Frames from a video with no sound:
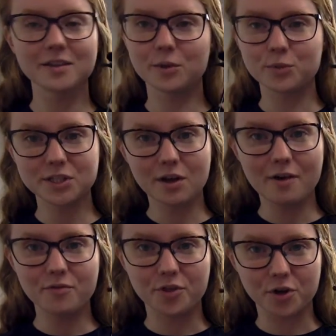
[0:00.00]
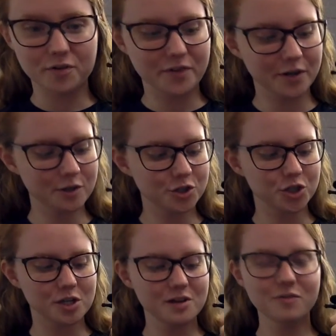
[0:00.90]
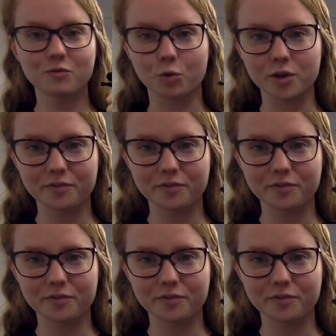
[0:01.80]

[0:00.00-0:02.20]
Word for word: Then we still have third finger G, fourth